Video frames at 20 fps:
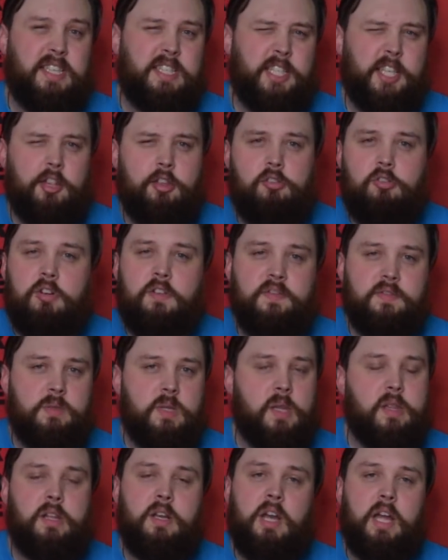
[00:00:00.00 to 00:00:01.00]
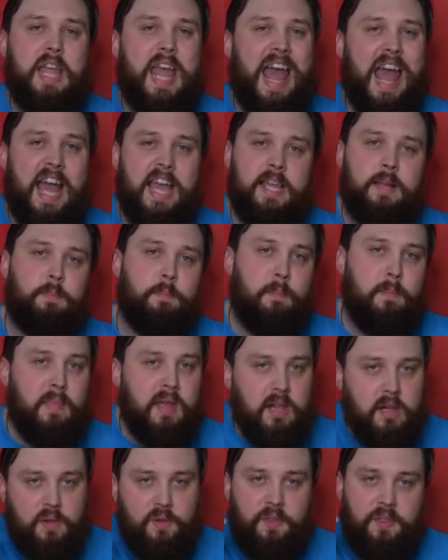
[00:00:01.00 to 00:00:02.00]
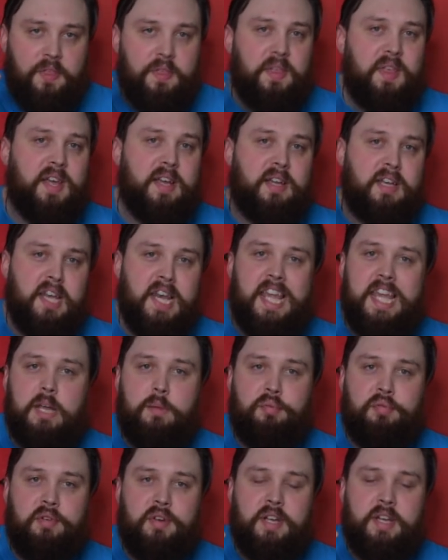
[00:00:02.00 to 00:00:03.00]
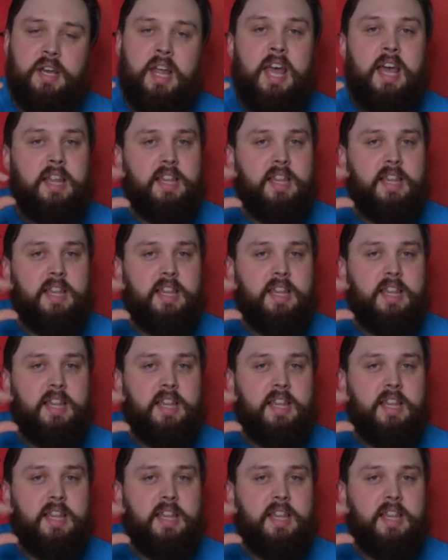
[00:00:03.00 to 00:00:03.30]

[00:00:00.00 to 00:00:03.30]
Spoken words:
so they're often something like 8mm thick neoprene